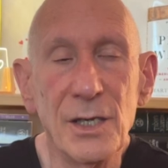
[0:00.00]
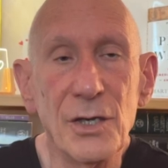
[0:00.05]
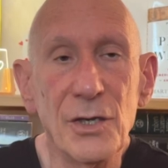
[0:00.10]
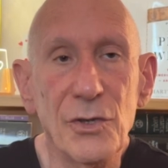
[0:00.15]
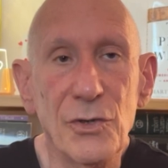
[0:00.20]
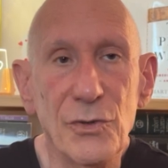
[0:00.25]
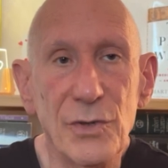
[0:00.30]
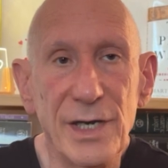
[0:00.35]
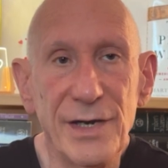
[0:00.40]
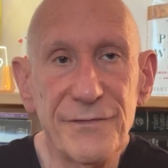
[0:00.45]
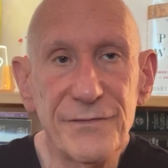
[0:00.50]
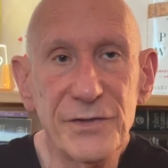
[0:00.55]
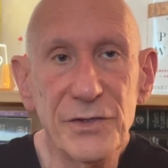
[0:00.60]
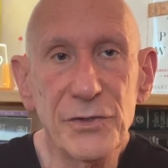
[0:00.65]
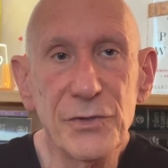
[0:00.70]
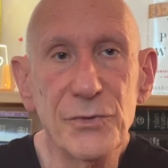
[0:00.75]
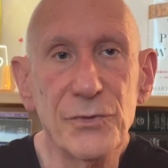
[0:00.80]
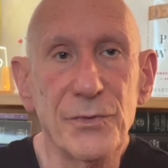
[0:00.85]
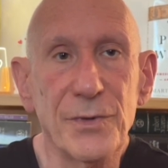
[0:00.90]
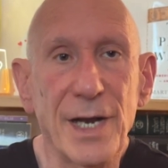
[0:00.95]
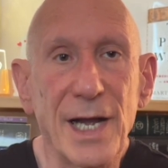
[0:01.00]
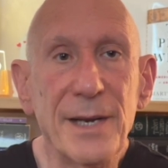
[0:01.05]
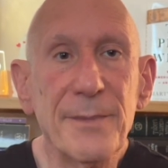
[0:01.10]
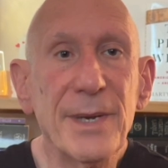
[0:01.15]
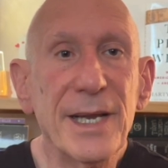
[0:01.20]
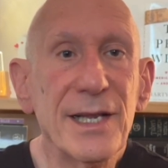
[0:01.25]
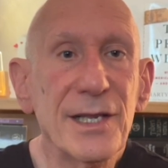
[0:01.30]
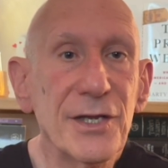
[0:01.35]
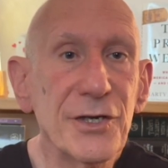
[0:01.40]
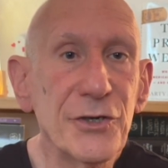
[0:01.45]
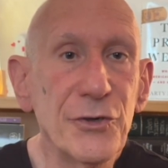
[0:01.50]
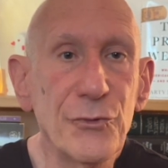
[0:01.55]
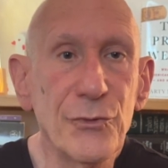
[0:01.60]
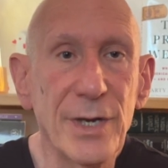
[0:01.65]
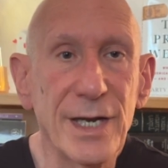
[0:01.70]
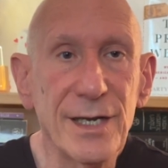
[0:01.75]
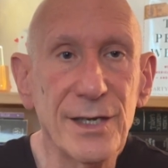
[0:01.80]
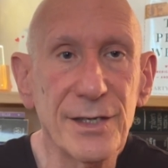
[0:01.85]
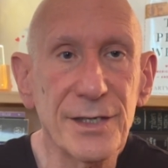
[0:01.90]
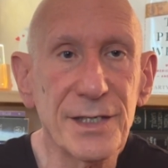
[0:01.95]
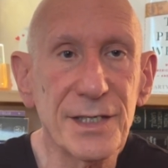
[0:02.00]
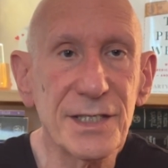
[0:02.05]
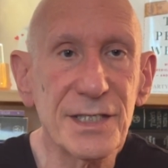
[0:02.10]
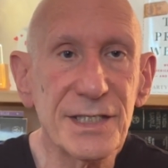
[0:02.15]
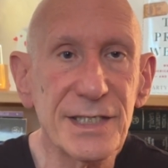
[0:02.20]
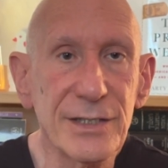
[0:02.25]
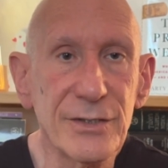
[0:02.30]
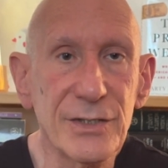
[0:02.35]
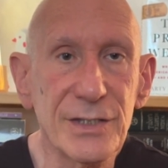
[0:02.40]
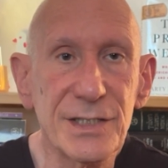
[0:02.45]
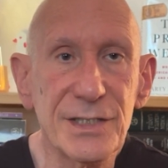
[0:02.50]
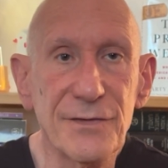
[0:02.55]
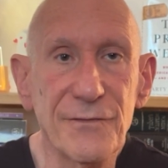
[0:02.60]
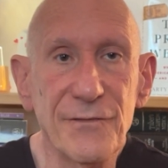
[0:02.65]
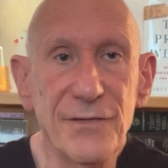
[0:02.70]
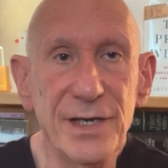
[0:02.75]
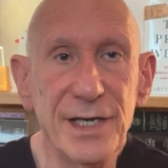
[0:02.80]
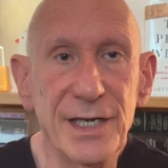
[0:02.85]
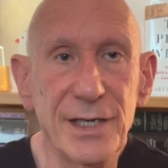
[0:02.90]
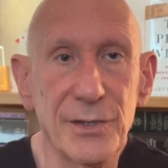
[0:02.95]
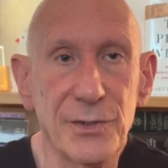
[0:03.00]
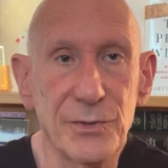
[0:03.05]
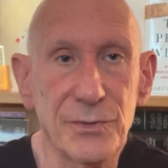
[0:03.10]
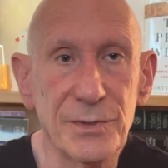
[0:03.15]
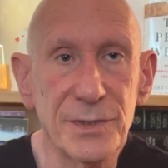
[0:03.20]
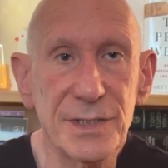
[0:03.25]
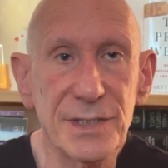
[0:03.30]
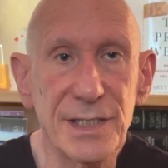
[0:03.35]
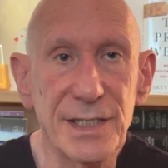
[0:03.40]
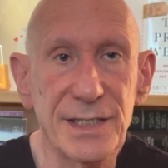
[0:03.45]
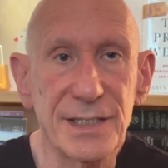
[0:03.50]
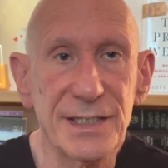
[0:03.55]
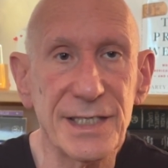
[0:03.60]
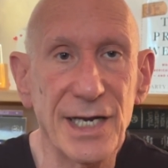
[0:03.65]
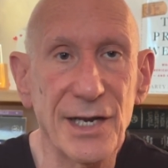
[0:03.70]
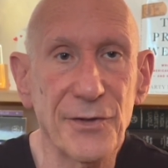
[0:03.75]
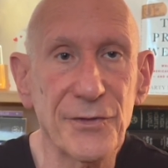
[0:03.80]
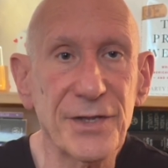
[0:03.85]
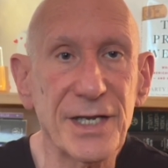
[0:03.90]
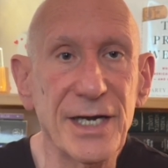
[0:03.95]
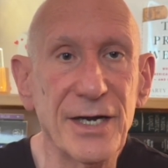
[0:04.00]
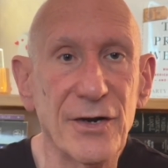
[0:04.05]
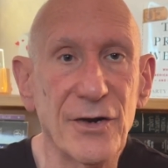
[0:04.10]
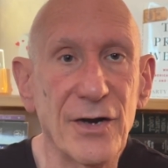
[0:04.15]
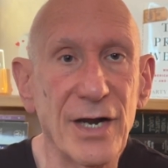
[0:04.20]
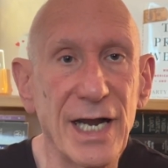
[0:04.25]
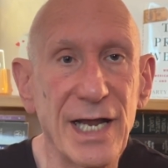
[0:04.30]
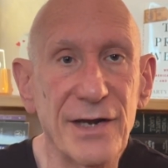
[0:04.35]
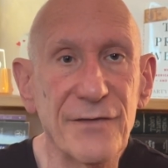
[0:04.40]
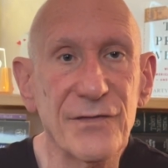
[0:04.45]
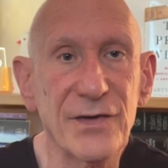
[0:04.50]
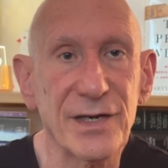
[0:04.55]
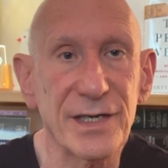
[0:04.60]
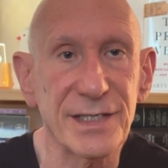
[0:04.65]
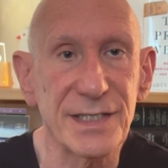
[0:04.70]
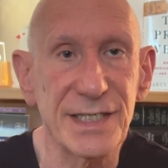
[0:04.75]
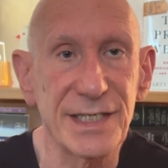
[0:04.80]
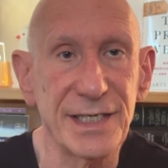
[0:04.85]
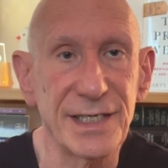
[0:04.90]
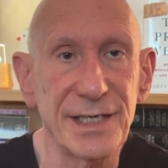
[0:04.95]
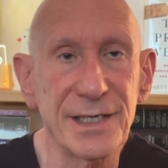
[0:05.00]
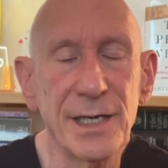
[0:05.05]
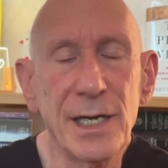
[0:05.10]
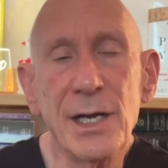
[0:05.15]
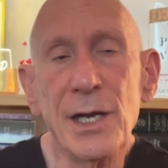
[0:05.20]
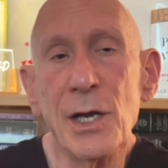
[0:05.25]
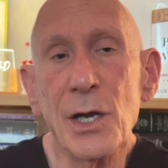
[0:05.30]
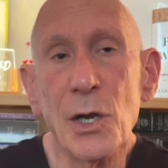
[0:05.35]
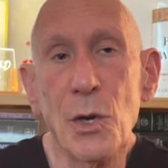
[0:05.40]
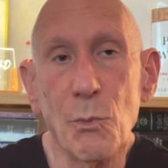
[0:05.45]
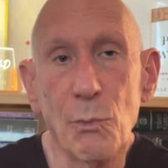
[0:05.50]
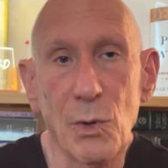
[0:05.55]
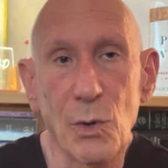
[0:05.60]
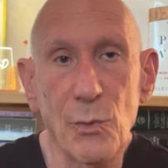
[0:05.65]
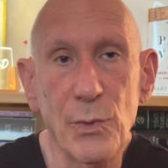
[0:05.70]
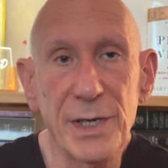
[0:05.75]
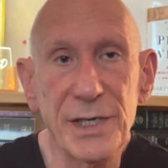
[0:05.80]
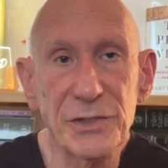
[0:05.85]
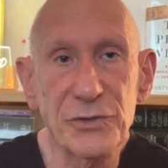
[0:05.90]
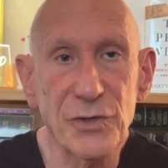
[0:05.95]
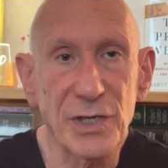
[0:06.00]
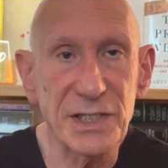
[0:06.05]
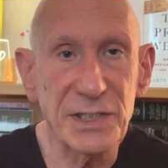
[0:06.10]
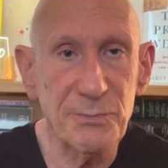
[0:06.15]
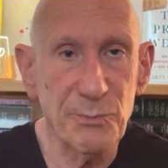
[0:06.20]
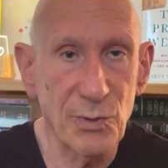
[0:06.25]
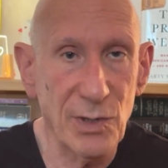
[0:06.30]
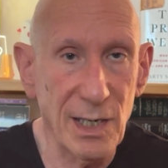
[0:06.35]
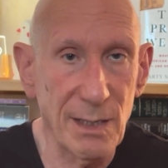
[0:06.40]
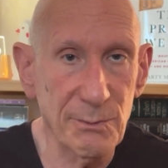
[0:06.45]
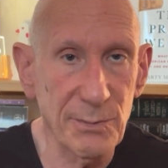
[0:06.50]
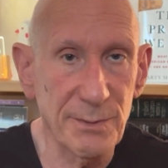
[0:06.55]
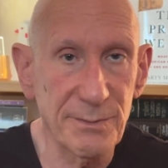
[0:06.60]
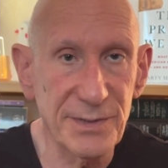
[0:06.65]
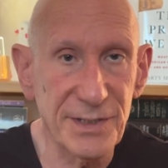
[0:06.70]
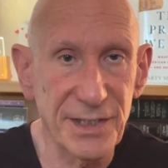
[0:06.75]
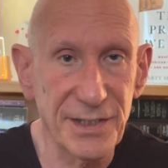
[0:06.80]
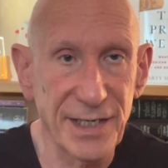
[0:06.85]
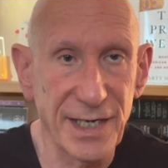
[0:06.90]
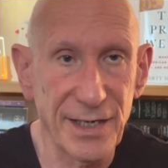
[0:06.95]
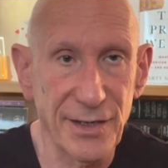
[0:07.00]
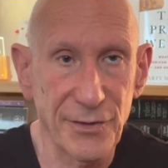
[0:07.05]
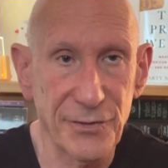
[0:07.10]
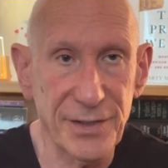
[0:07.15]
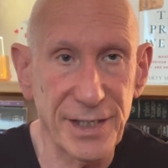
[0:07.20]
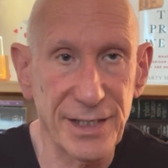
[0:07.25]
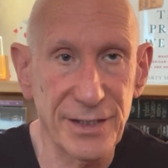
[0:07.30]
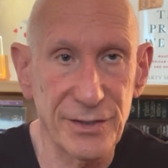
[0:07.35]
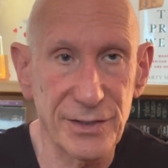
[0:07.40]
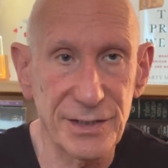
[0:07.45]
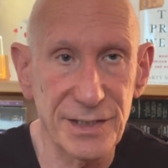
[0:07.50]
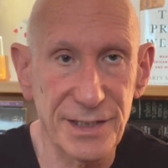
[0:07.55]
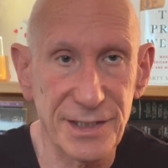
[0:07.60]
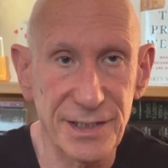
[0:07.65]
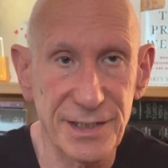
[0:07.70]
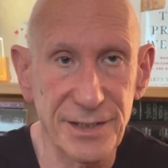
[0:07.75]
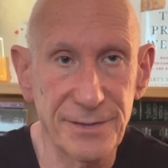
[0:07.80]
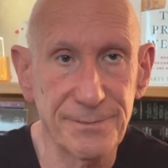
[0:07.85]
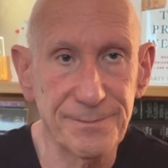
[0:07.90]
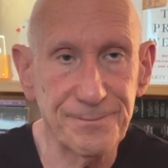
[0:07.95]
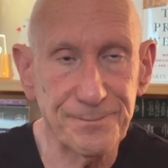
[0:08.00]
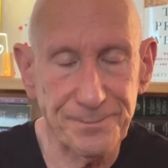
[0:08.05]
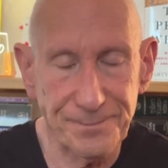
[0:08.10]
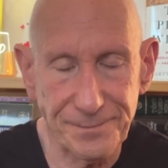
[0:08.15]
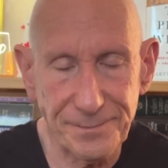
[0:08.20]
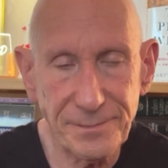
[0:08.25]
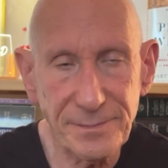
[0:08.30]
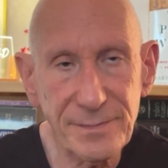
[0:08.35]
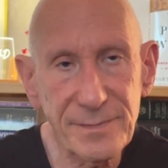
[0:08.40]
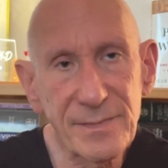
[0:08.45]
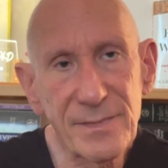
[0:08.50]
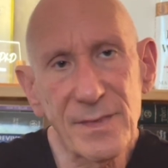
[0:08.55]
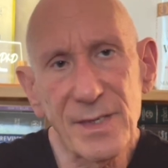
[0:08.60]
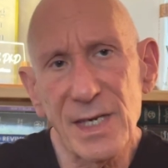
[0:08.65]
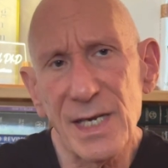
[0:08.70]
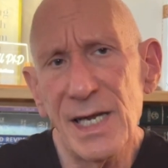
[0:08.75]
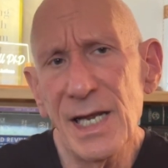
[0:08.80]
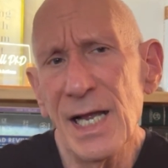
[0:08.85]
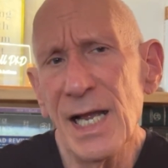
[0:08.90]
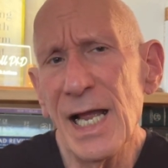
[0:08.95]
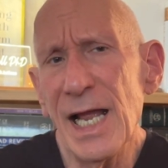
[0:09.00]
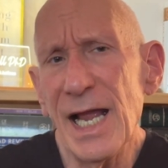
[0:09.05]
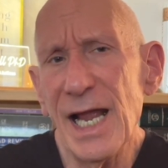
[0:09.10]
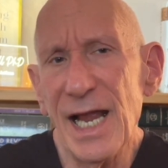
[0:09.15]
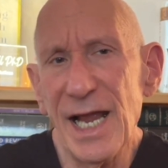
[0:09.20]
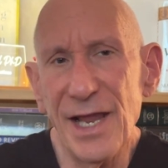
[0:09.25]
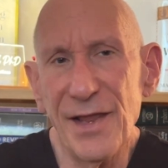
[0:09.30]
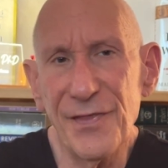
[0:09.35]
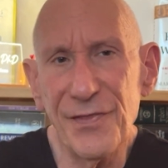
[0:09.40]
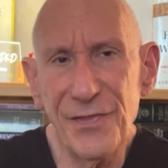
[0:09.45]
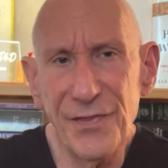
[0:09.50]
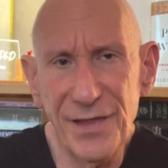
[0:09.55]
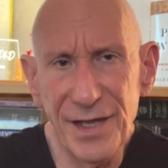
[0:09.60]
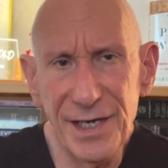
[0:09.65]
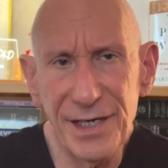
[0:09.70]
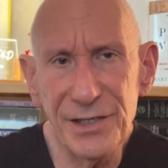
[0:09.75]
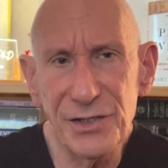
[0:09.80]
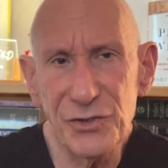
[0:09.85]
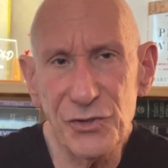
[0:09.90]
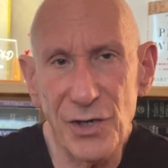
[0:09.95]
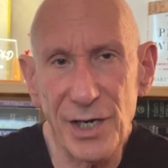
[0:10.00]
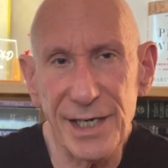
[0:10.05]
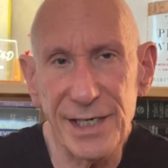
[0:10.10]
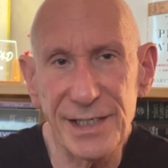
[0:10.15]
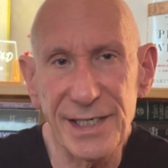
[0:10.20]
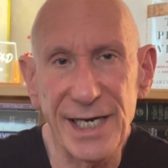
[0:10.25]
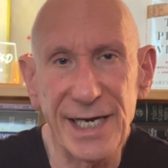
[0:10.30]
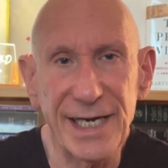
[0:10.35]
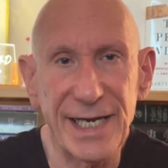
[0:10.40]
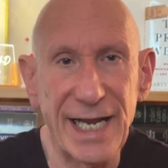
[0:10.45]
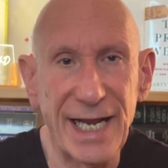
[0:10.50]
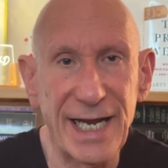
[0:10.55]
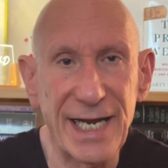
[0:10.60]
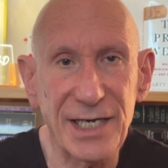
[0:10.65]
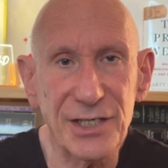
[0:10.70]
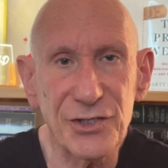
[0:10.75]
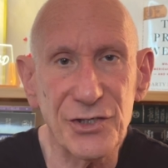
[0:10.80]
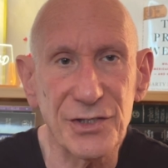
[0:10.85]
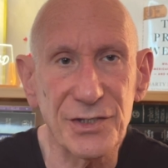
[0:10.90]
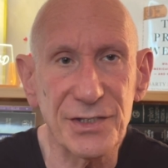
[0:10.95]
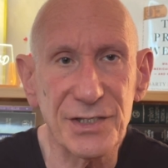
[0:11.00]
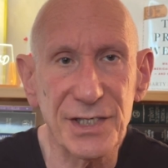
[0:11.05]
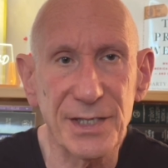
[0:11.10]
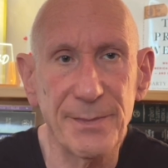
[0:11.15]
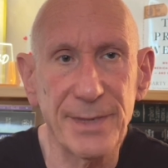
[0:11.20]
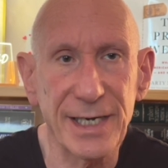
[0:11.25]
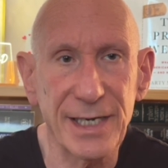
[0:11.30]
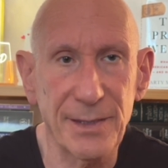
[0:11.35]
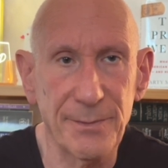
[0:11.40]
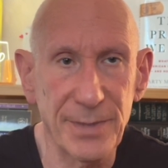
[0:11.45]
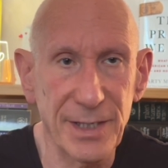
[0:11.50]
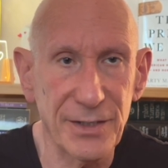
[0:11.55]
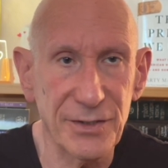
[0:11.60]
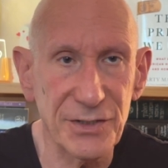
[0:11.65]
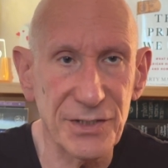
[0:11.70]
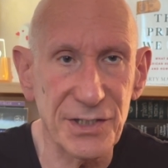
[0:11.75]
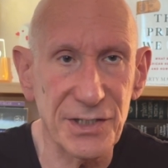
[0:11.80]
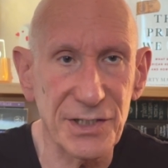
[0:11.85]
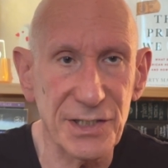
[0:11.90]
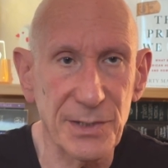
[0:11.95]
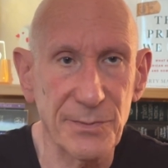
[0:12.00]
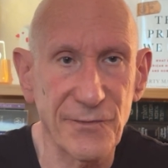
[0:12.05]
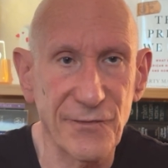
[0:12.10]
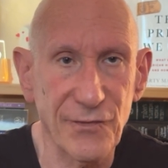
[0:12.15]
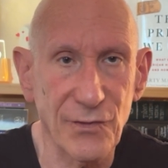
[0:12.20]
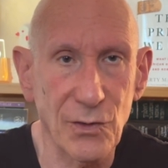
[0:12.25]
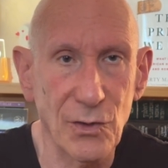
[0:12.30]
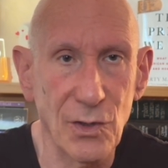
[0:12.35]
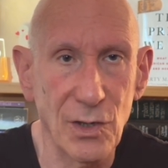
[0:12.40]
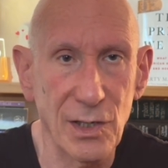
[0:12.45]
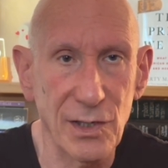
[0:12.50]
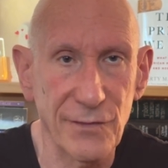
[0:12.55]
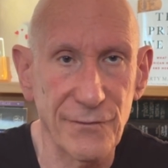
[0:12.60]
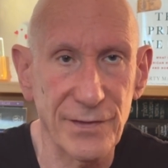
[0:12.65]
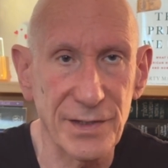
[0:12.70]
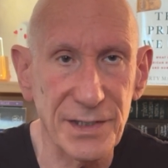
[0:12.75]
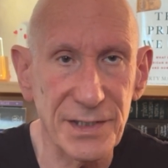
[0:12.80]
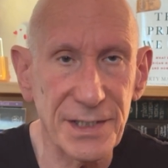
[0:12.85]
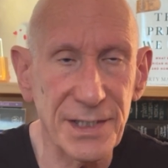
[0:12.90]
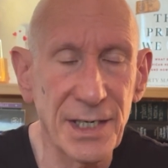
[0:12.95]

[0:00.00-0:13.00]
Good afternoon. I'm Alan Unell, and this series of videos is Healthcare Advocacy, where we address problems in the healthcare system and then try to take actions to make a better system for all of us.